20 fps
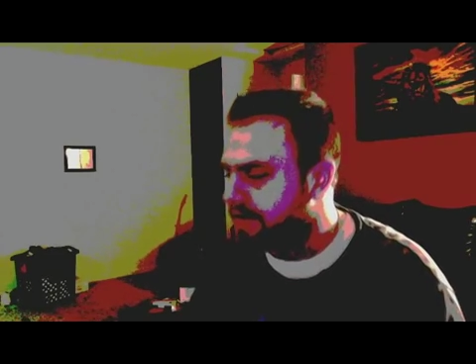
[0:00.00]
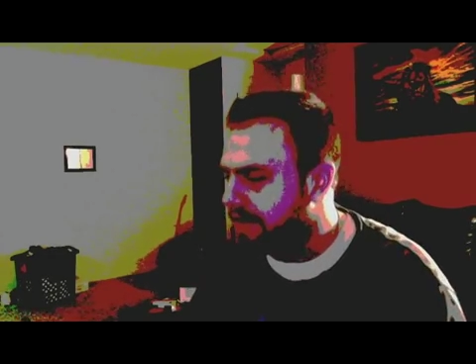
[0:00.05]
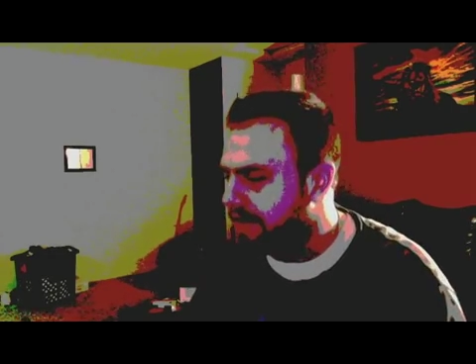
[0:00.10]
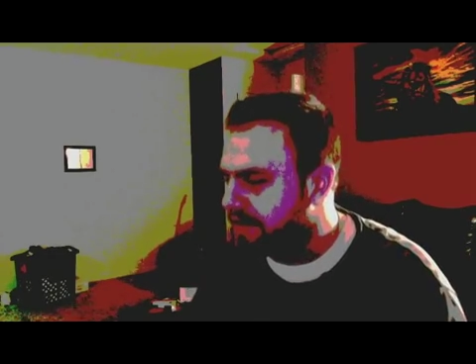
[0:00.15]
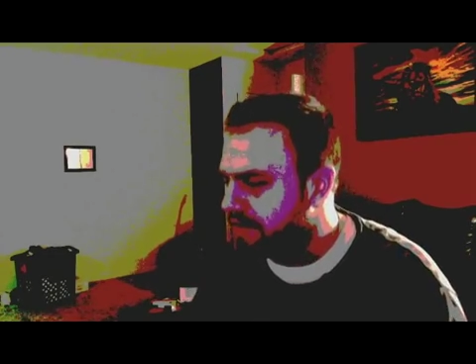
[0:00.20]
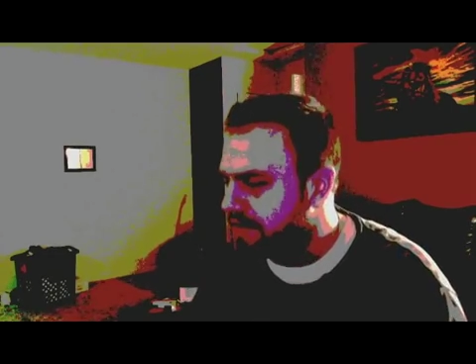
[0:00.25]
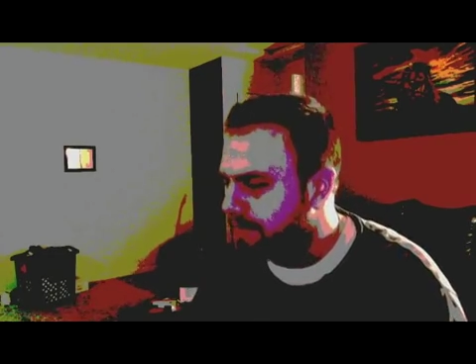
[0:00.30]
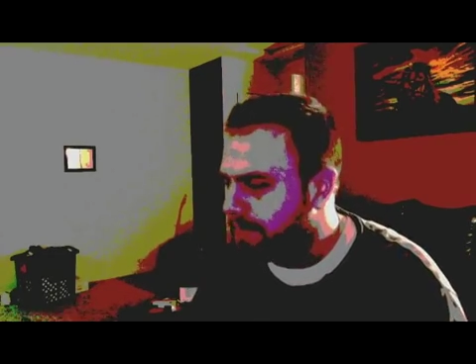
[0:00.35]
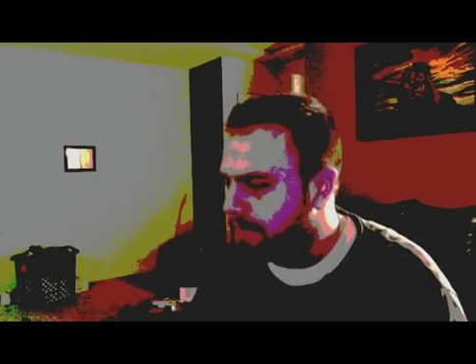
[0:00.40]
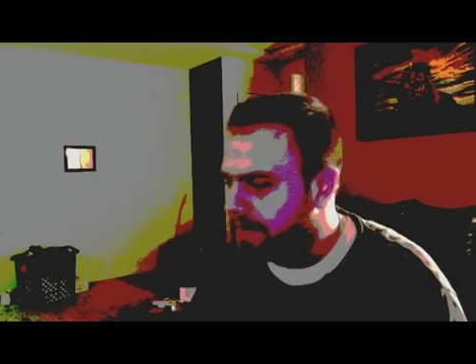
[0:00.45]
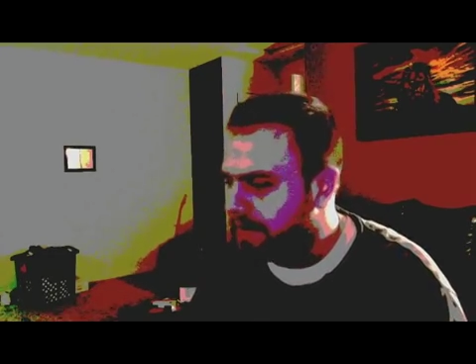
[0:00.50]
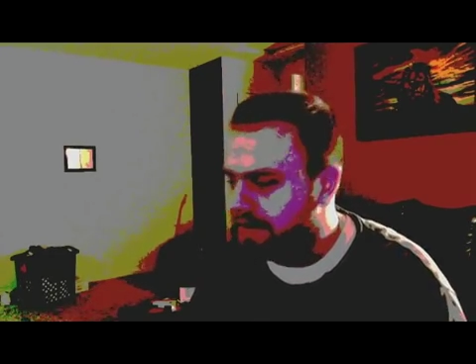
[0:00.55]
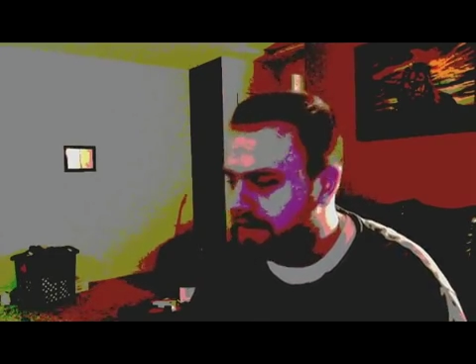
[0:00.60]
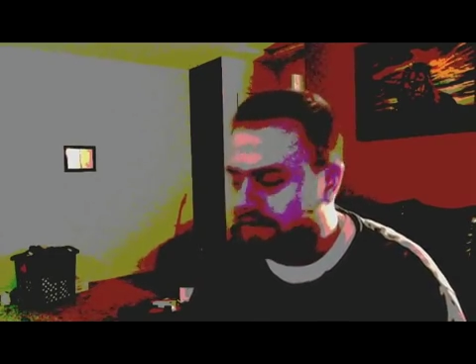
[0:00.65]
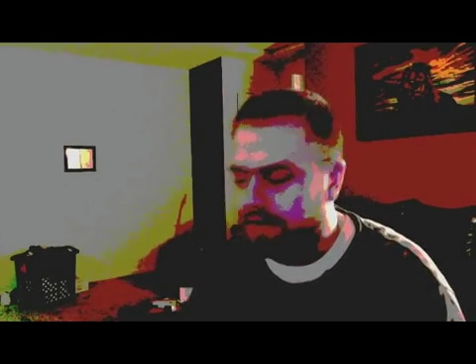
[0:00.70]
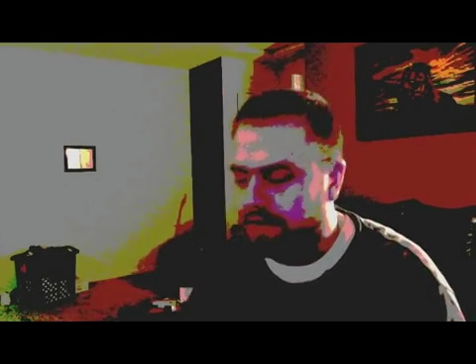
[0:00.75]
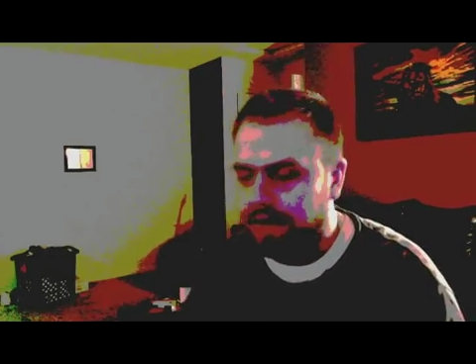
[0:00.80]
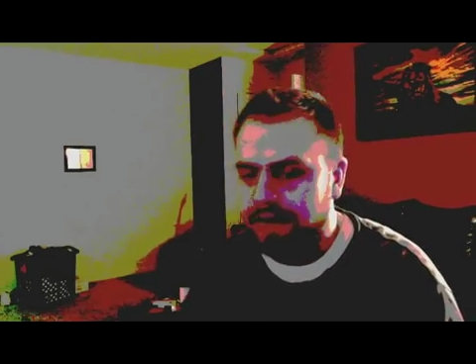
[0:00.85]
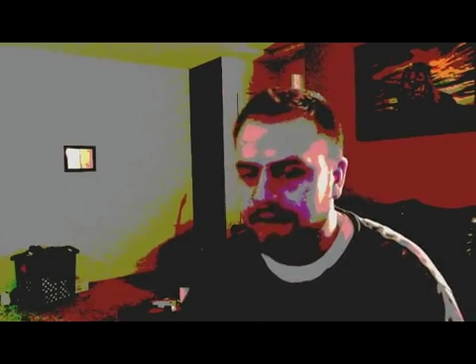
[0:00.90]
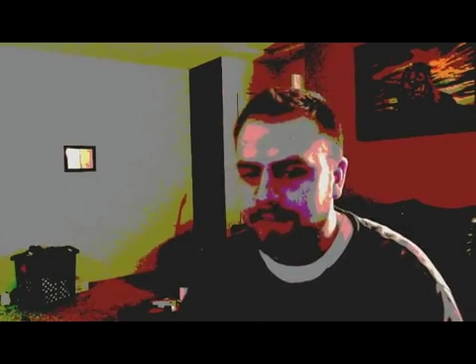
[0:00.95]
somebody,
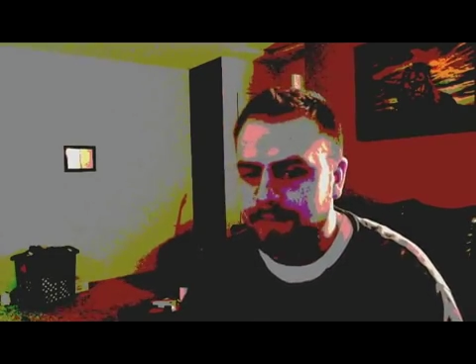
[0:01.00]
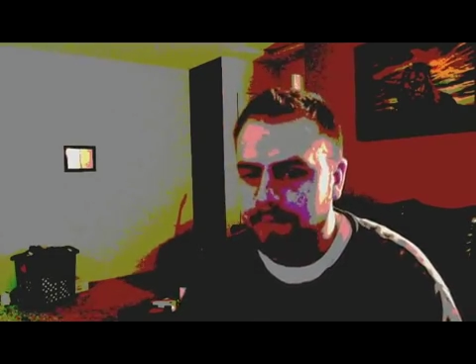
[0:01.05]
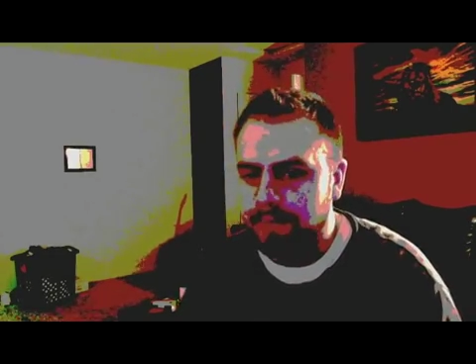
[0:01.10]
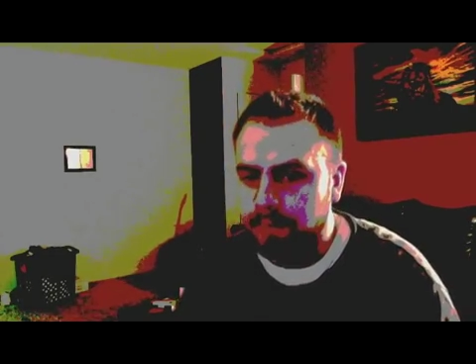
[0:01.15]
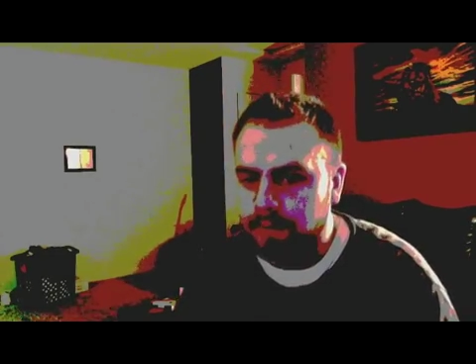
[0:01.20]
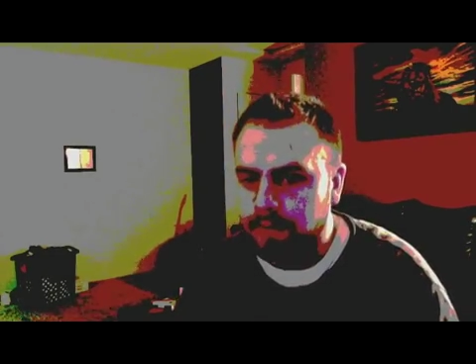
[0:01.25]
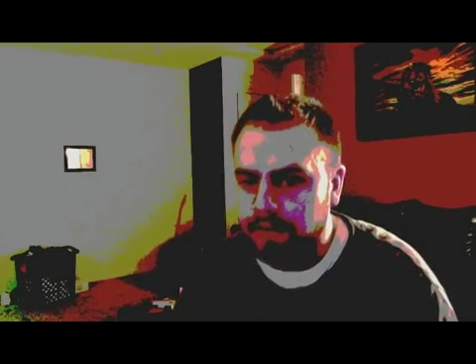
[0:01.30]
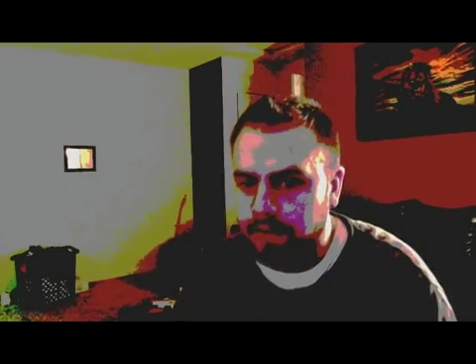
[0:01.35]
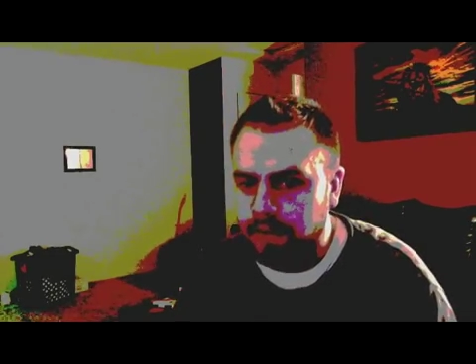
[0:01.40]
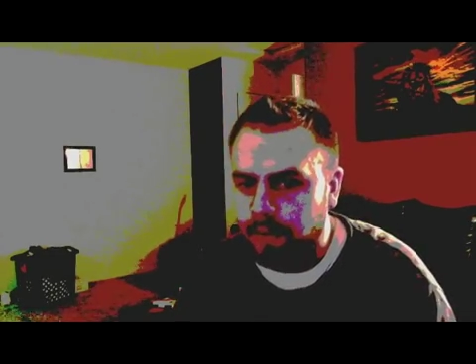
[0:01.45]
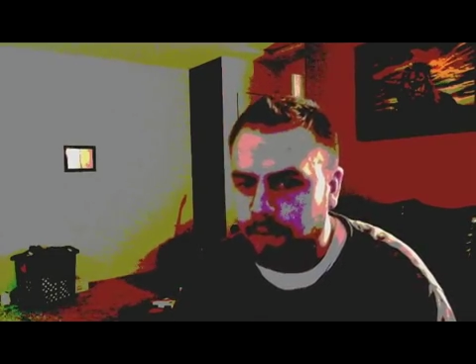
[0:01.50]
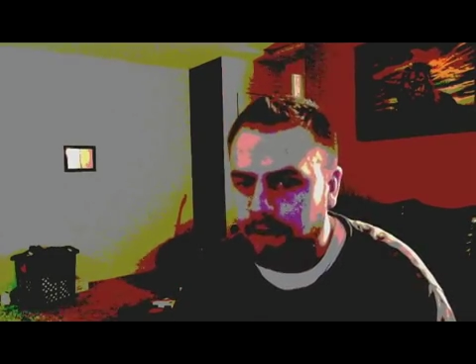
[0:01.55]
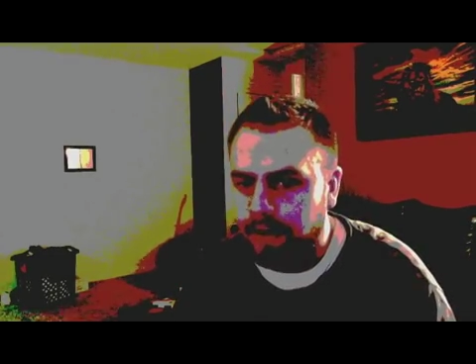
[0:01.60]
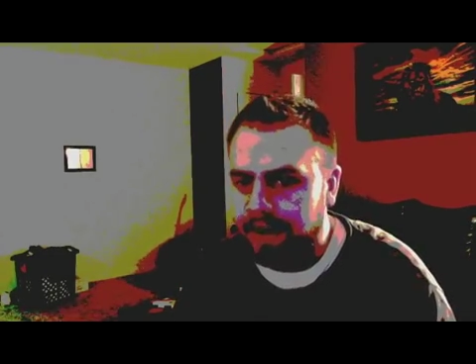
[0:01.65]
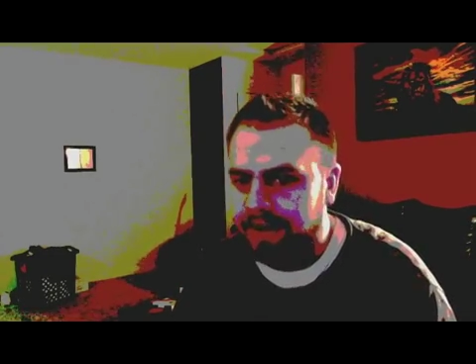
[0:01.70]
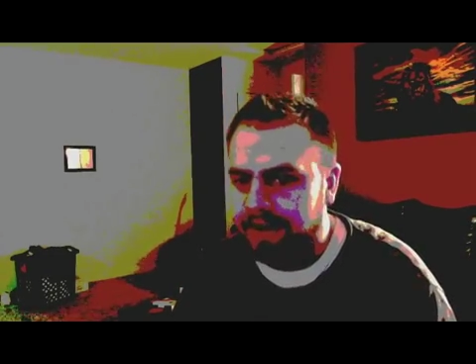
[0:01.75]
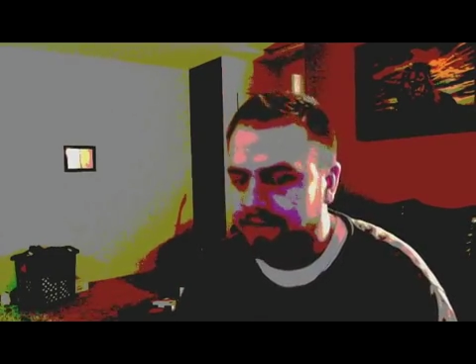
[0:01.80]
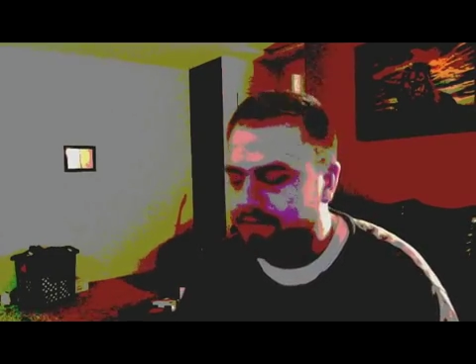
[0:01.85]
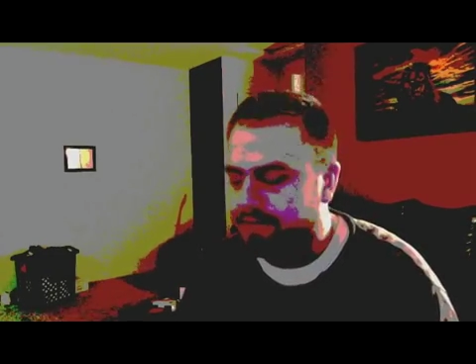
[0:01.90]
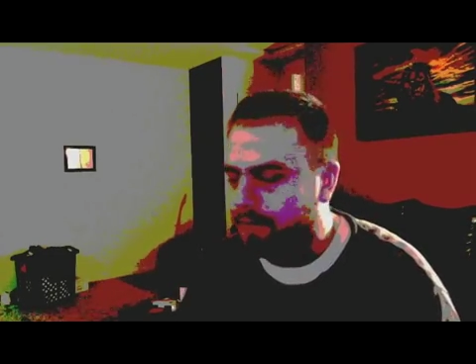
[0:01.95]
I had to be real
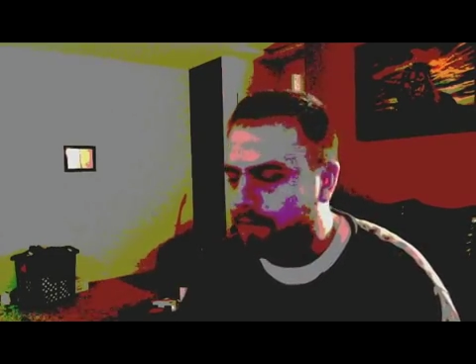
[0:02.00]
quiet.